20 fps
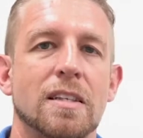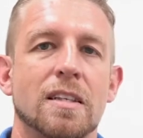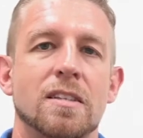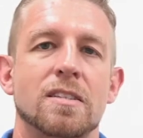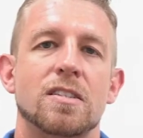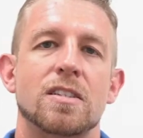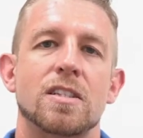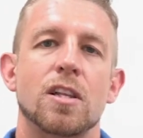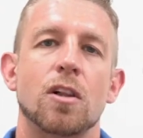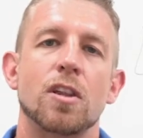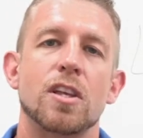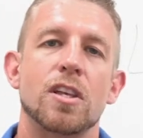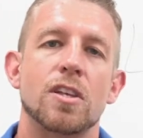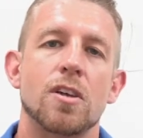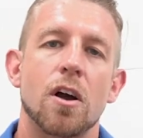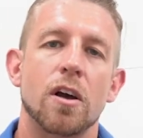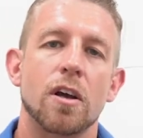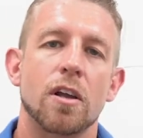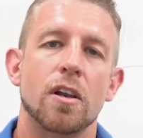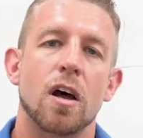it's still a
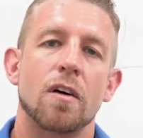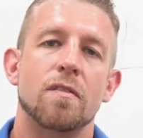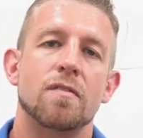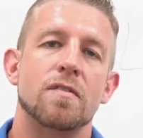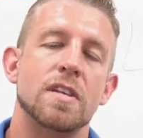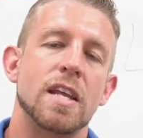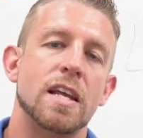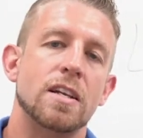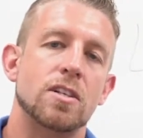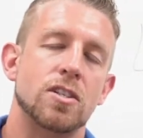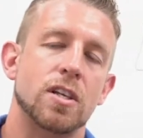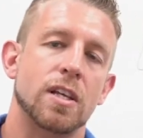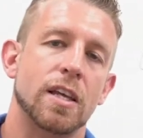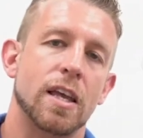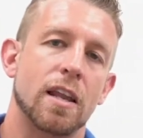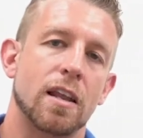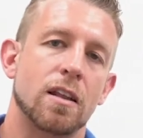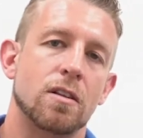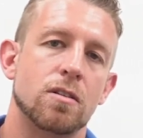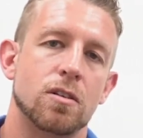young enough niche to
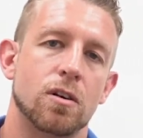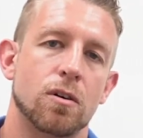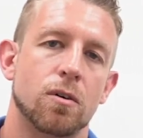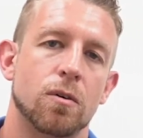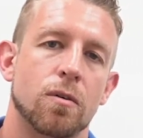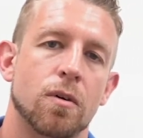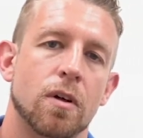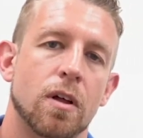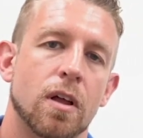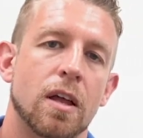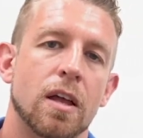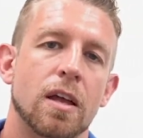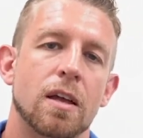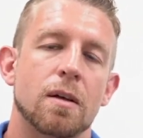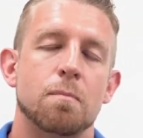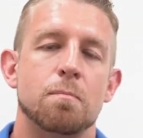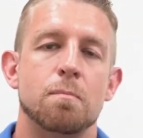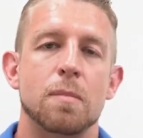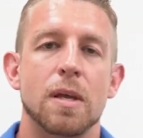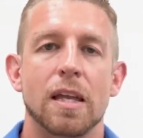get into,
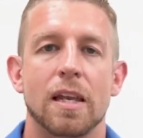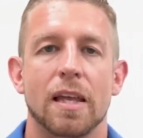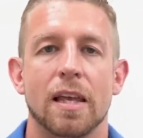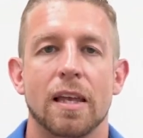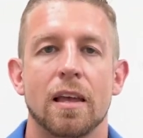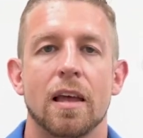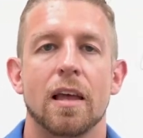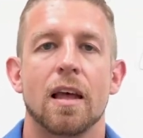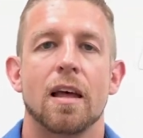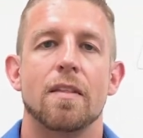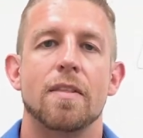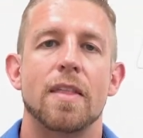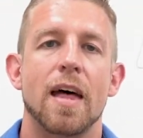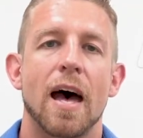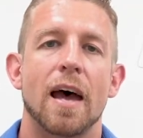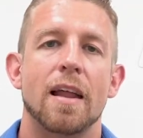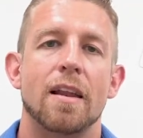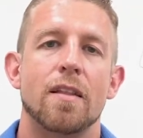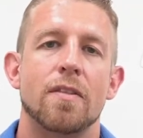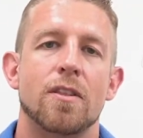meaning
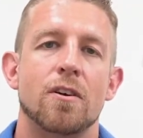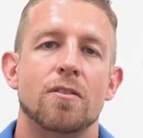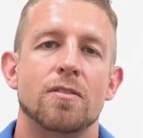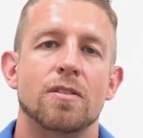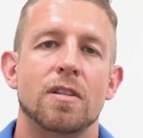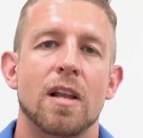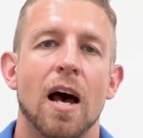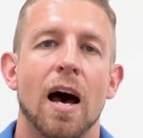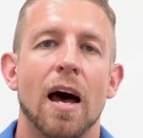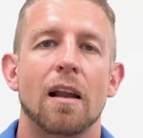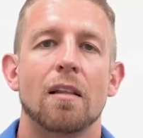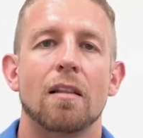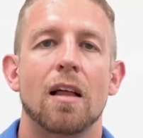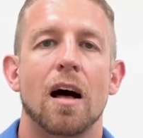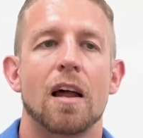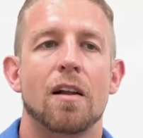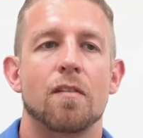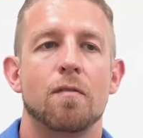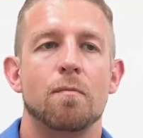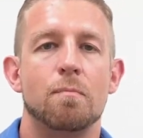that there's not a
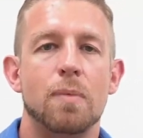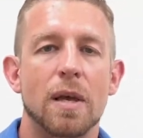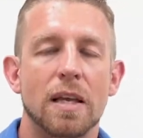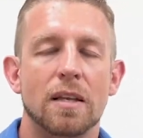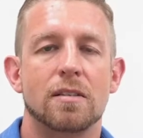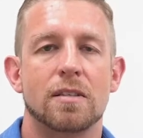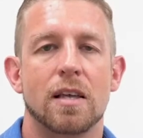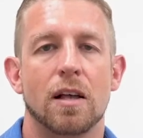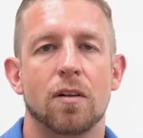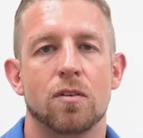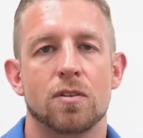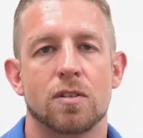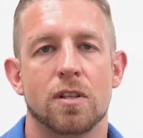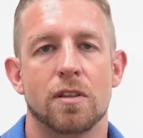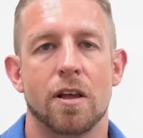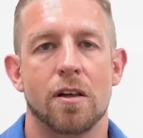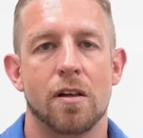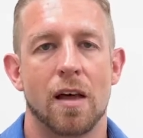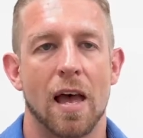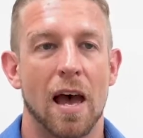lot of big sellers
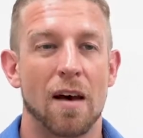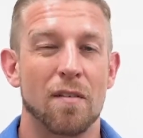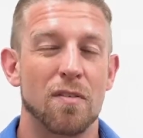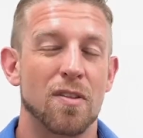in there that have